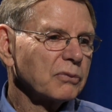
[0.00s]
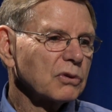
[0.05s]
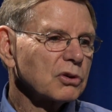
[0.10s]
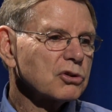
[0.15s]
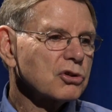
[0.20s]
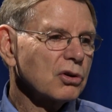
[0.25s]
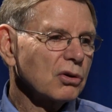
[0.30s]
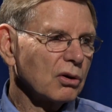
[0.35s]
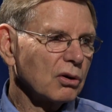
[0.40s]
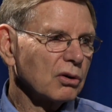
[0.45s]

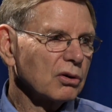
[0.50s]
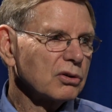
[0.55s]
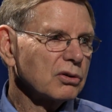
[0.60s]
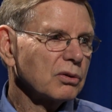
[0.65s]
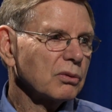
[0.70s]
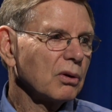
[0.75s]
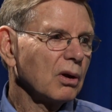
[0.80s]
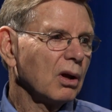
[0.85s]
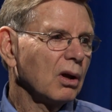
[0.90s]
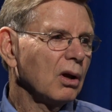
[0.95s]

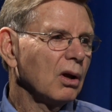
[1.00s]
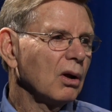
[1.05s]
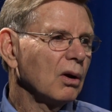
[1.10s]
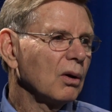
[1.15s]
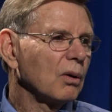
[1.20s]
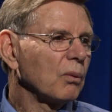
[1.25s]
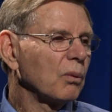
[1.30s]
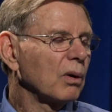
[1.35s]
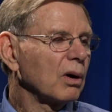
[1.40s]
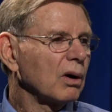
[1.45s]
church
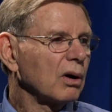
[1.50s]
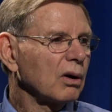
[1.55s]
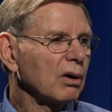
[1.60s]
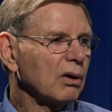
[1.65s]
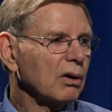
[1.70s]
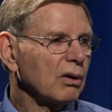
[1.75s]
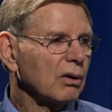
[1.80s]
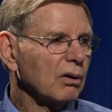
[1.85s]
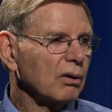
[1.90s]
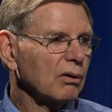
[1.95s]
where
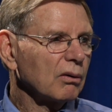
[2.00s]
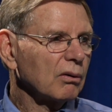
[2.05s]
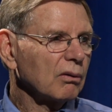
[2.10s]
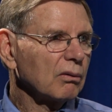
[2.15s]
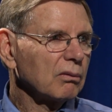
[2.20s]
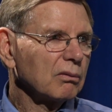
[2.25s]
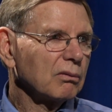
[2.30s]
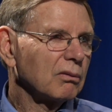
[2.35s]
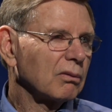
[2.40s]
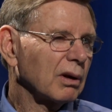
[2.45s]
her
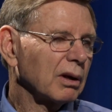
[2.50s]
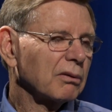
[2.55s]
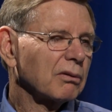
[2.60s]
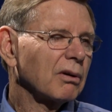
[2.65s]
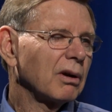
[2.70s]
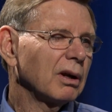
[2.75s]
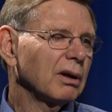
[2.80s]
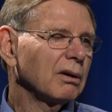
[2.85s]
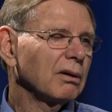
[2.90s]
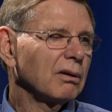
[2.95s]

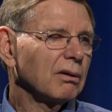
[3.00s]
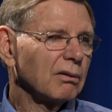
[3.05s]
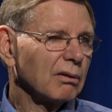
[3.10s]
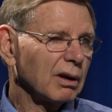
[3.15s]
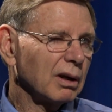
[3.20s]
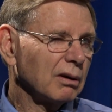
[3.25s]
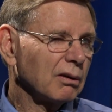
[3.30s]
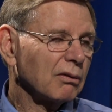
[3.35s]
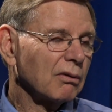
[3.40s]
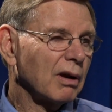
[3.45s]

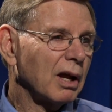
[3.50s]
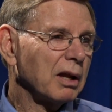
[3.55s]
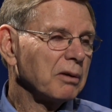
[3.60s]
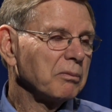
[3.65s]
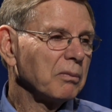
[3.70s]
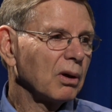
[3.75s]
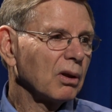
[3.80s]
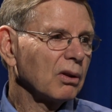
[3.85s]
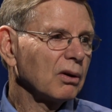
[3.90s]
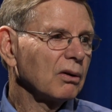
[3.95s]

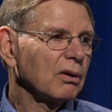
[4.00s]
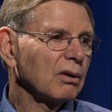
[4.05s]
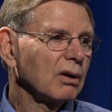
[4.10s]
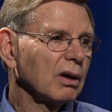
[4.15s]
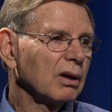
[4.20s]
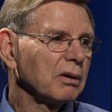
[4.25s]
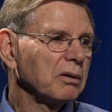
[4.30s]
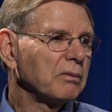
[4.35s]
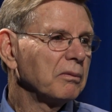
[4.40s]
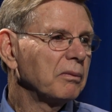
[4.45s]
great-great-great-grandmother
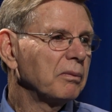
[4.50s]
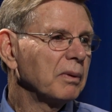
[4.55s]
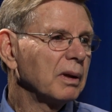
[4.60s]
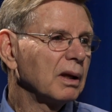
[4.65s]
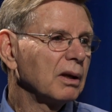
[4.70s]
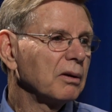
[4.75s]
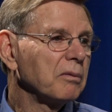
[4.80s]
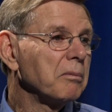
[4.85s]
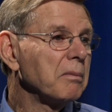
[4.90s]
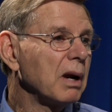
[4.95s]
had
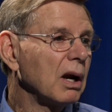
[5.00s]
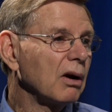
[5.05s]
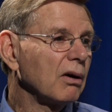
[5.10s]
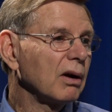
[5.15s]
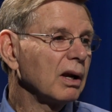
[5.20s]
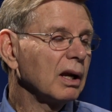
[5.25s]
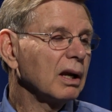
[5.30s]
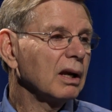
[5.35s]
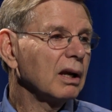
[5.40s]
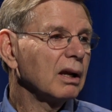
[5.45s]
been
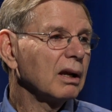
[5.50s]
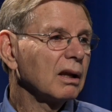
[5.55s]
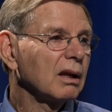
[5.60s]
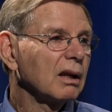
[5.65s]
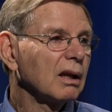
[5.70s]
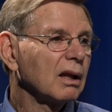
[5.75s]
married,